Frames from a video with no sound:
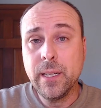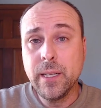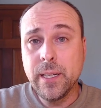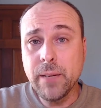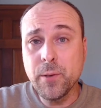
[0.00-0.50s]

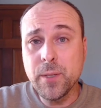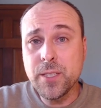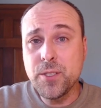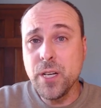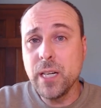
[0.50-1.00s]
Hey everyone,
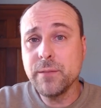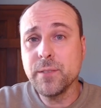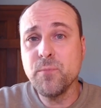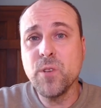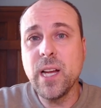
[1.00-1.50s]
it's John
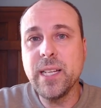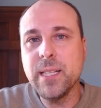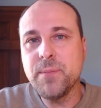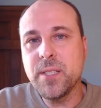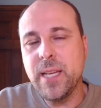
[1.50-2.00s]
from Ride
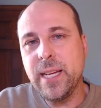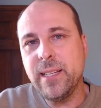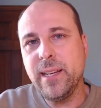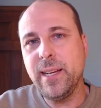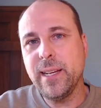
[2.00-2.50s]

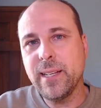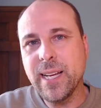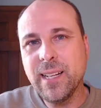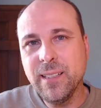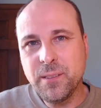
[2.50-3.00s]
Upstate and
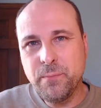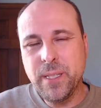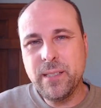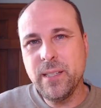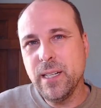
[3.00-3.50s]
got a little
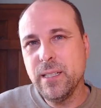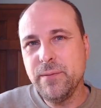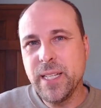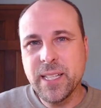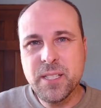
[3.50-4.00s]
bit
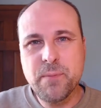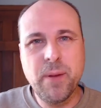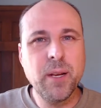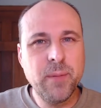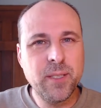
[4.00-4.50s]
of an
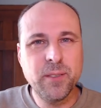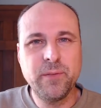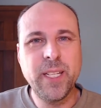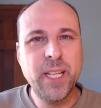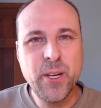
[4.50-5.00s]
experimental
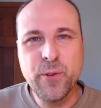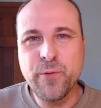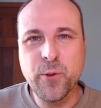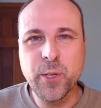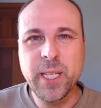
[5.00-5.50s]
video
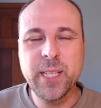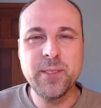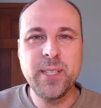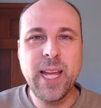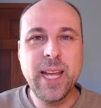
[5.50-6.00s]
for you here
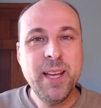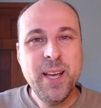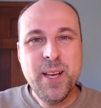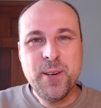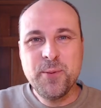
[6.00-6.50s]
today.
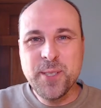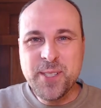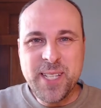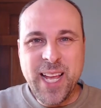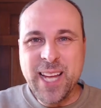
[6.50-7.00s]
We'll
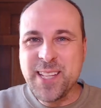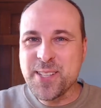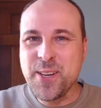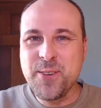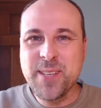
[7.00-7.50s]
see how this
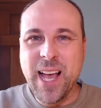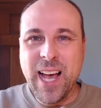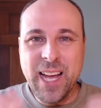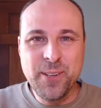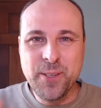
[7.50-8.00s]
goes.
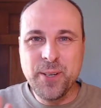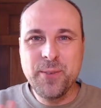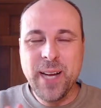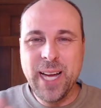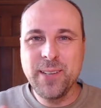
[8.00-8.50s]
I don't know
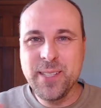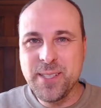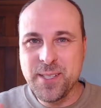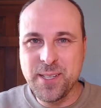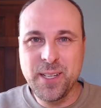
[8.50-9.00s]
how this
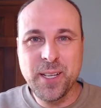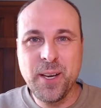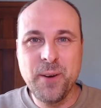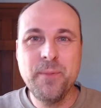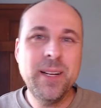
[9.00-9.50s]
is going to go.